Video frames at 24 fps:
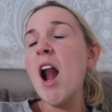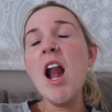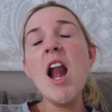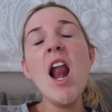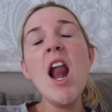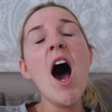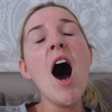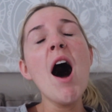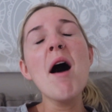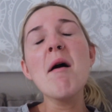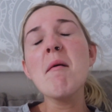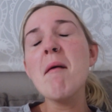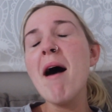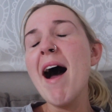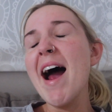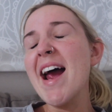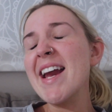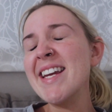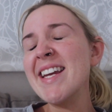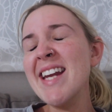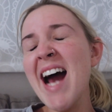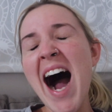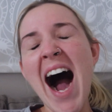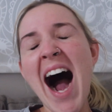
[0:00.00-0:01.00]
not
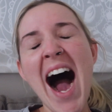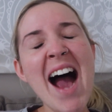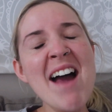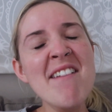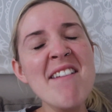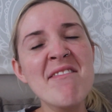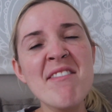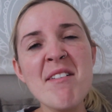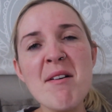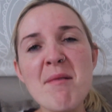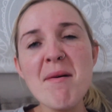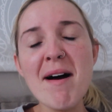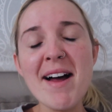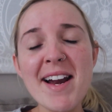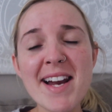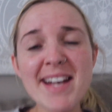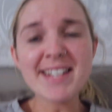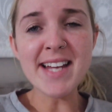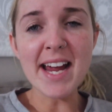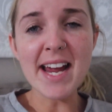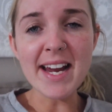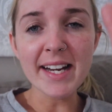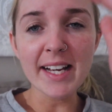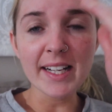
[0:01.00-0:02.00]
my time for
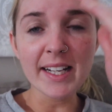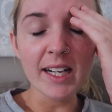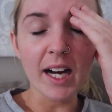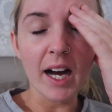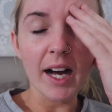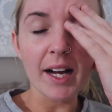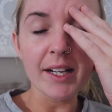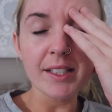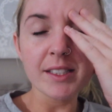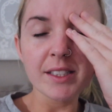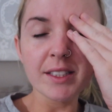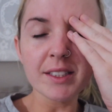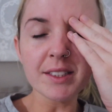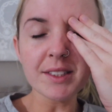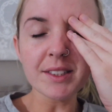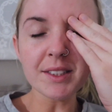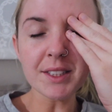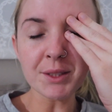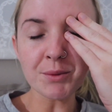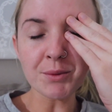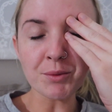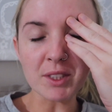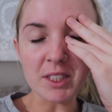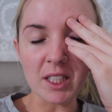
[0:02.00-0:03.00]
meditating. I
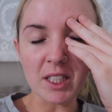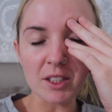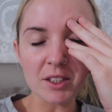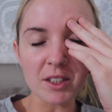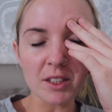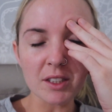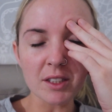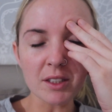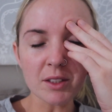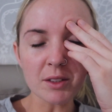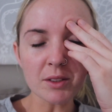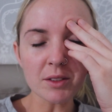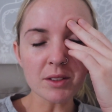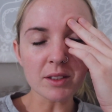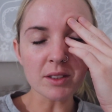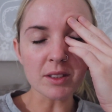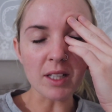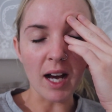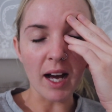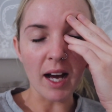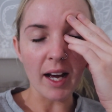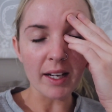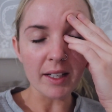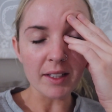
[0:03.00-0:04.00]
just am such a little
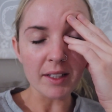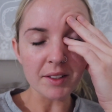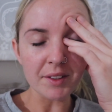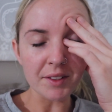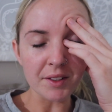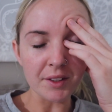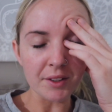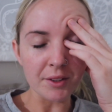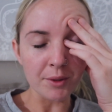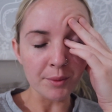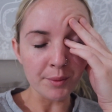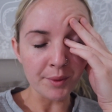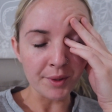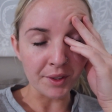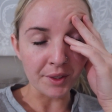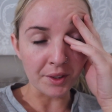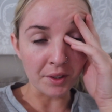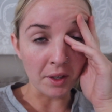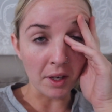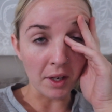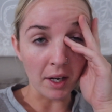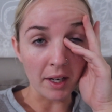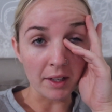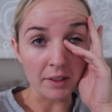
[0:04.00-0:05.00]
tired
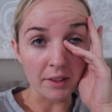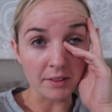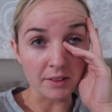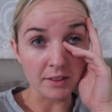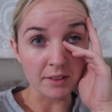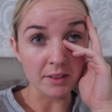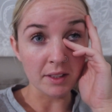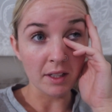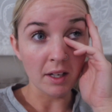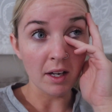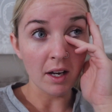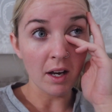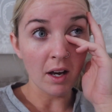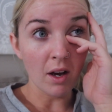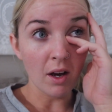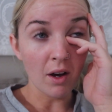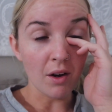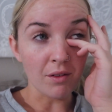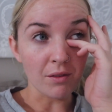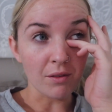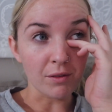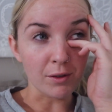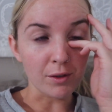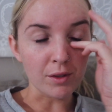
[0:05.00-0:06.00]
human. I just
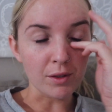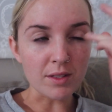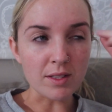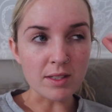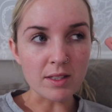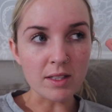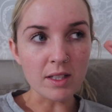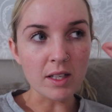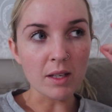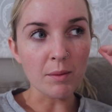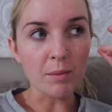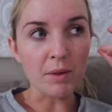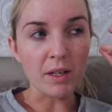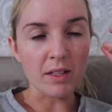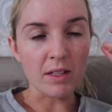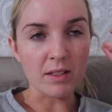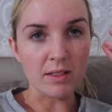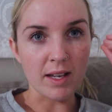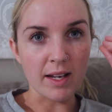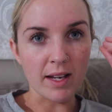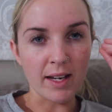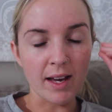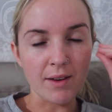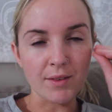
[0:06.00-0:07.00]
fall asleep and
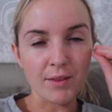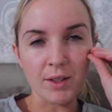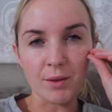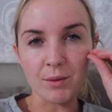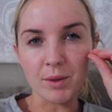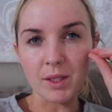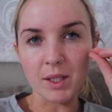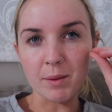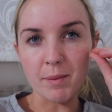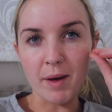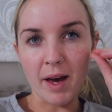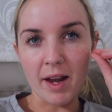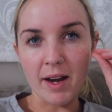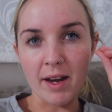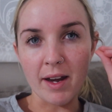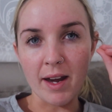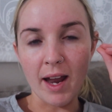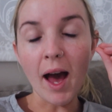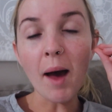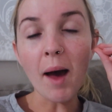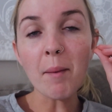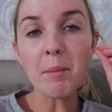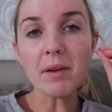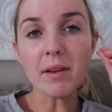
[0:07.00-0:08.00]
it's like having a really bad
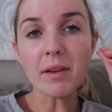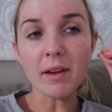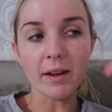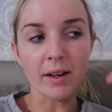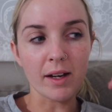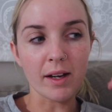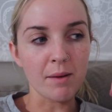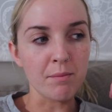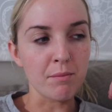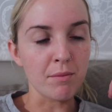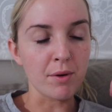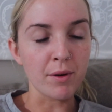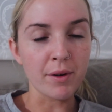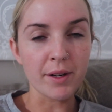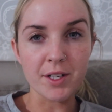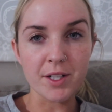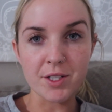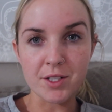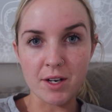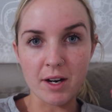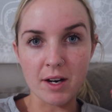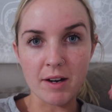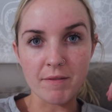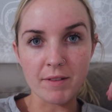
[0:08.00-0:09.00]
nap. Like I'm pretty
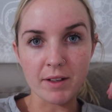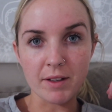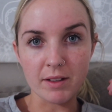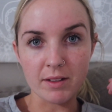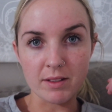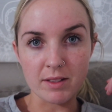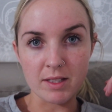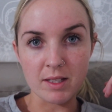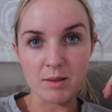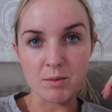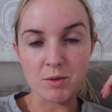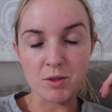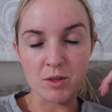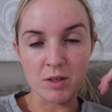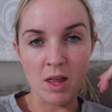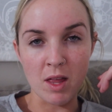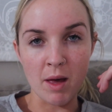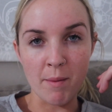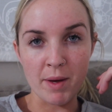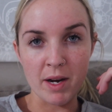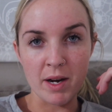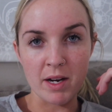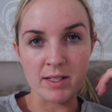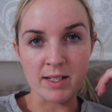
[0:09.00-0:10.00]
sure I fell asleep during
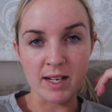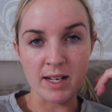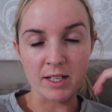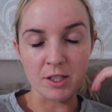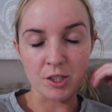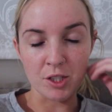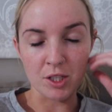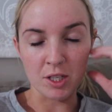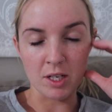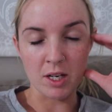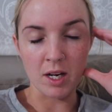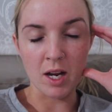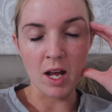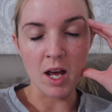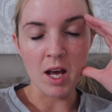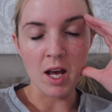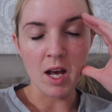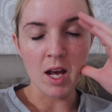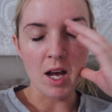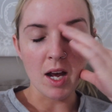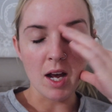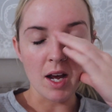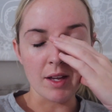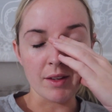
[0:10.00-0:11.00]
that meditation
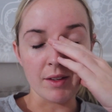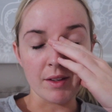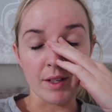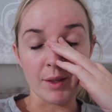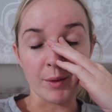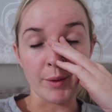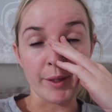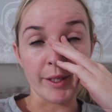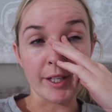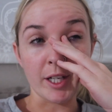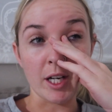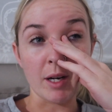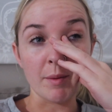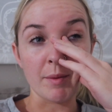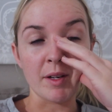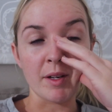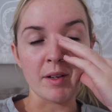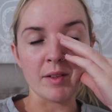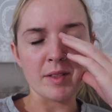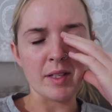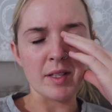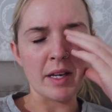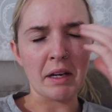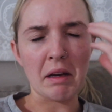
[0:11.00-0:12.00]
and then I woke up
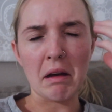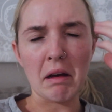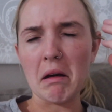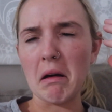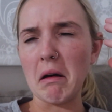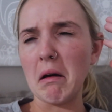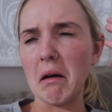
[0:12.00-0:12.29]
and I was like,